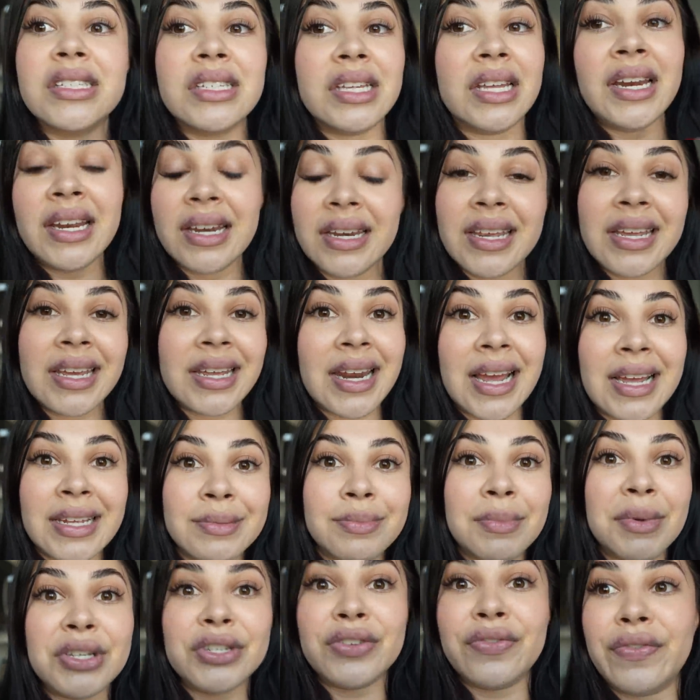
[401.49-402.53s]
didn't need
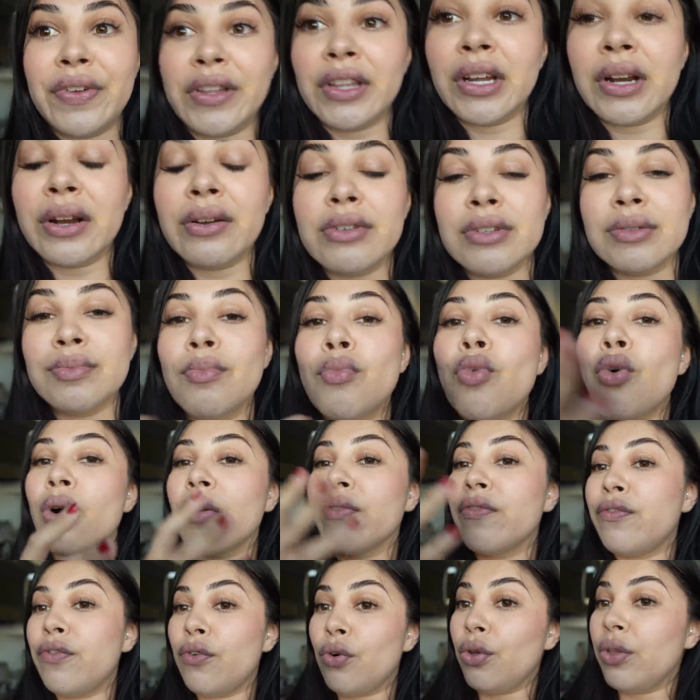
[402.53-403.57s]
as much filler. It was more
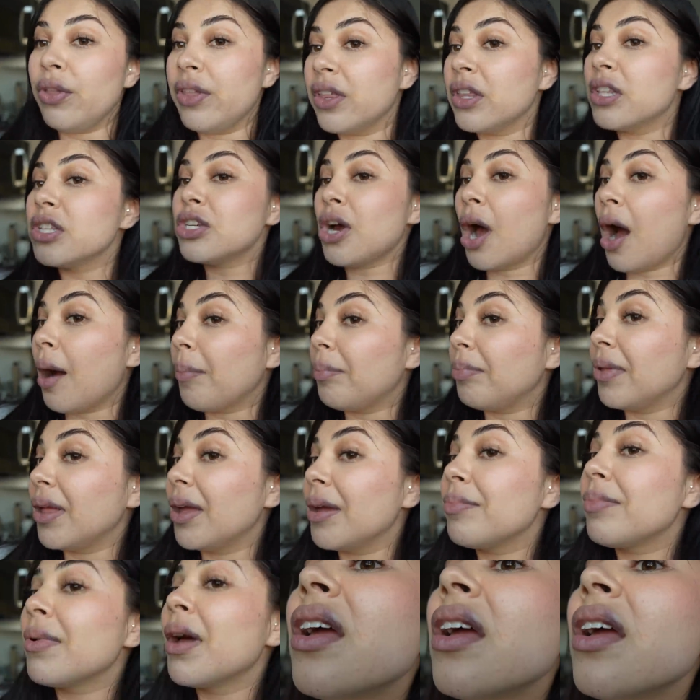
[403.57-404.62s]
full than the top
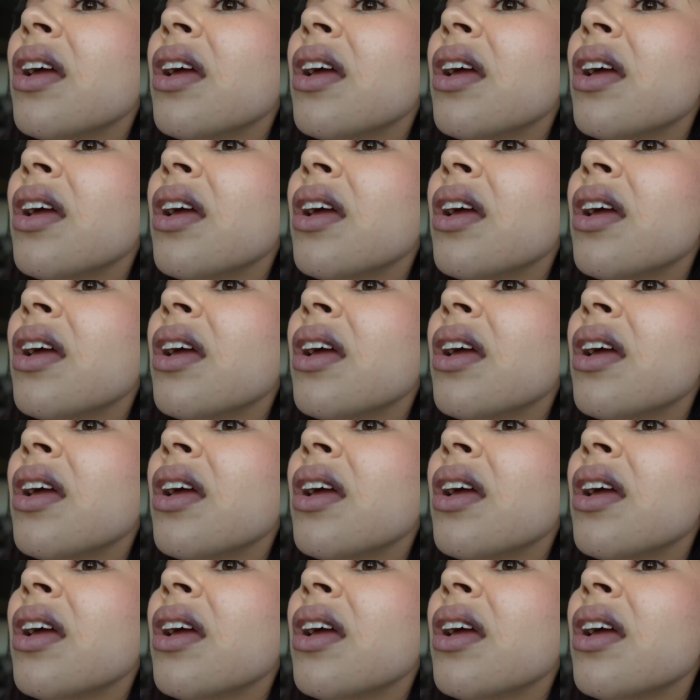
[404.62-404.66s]
lip.